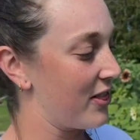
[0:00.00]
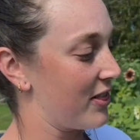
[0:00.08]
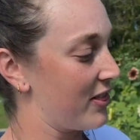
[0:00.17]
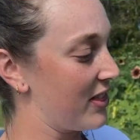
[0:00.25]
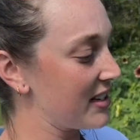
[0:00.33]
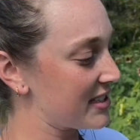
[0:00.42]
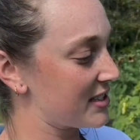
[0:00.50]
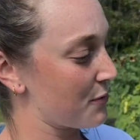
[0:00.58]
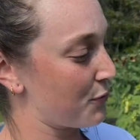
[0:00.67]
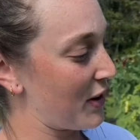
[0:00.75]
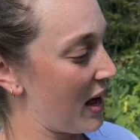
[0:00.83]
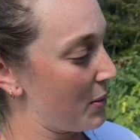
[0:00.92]
This
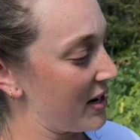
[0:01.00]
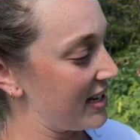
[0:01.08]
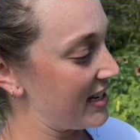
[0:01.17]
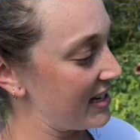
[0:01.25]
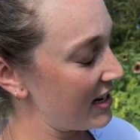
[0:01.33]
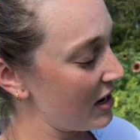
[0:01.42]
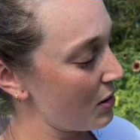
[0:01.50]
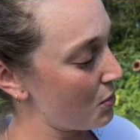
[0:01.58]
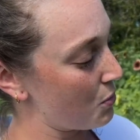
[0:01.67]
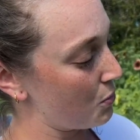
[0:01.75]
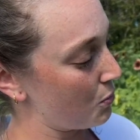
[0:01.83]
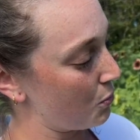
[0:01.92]
flower here,
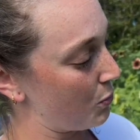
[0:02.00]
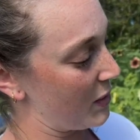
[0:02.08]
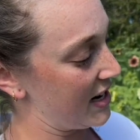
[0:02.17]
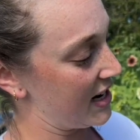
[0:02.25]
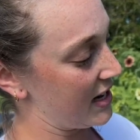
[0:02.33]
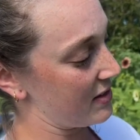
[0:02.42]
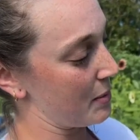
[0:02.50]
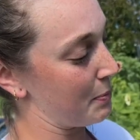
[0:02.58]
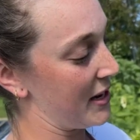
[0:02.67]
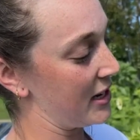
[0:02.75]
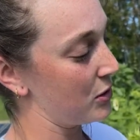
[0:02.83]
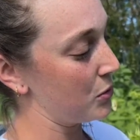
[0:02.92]
where the
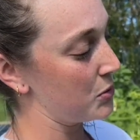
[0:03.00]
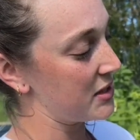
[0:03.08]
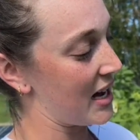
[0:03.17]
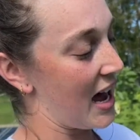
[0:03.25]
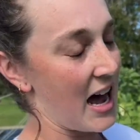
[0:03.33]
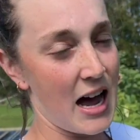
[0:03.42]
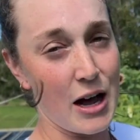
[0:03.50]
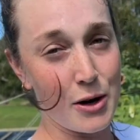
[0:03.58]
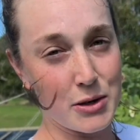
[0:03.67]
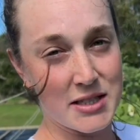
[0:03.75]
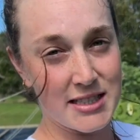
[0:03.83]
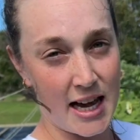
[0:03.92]
petals
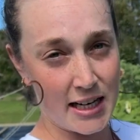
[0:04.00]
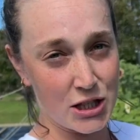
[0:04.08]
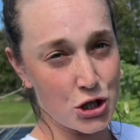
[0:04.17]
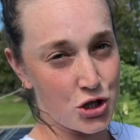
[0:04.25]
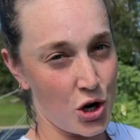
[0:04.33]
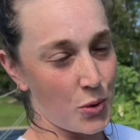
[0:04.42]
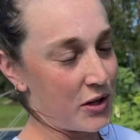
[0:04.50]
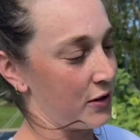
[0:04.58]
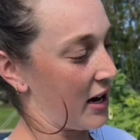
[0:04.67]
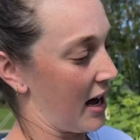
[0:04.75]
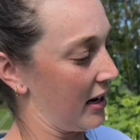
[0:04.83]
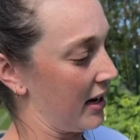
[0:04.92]
are starting to show their
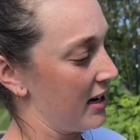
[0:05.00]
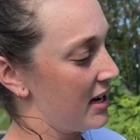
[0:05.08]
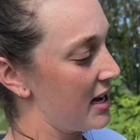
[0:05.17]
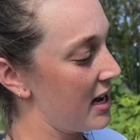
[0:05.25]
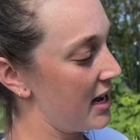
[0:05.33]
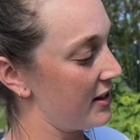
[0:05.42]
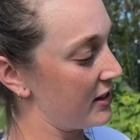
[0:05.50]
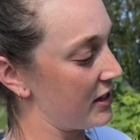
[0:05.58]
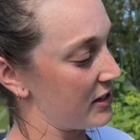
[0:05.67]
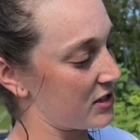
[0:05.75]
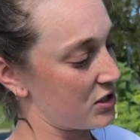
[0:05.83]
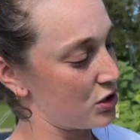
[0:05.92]
colour,
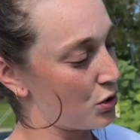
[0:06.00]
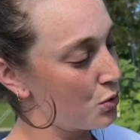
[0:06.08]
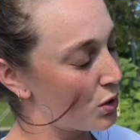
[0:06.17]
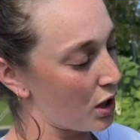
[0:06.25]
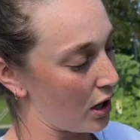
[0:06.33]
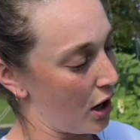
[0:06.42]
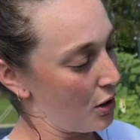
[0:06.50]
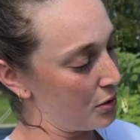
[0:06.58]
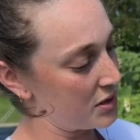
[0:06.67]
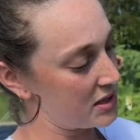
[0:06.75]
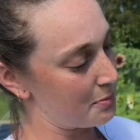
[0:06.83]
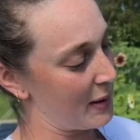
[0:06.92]
they're still
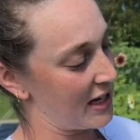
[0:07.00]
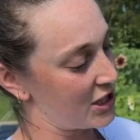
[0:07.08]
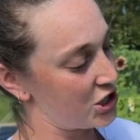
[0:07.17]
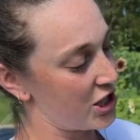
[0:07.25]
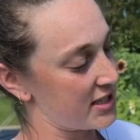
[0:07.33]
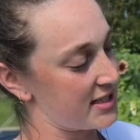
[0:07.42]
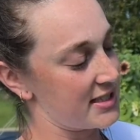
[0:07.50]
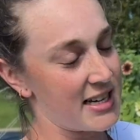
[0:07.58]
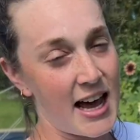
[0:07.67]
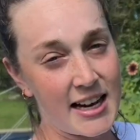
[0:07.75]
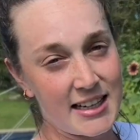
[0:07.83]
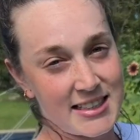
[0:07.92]
closed but just
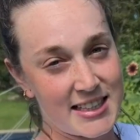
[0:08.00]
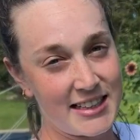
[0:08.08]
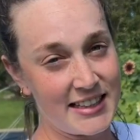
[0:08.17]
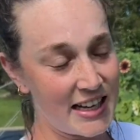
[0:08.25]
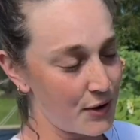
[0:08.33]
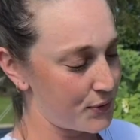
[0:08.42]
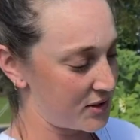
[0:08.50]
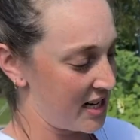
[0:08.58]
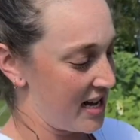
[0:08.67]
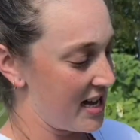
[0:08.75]
starting to lift.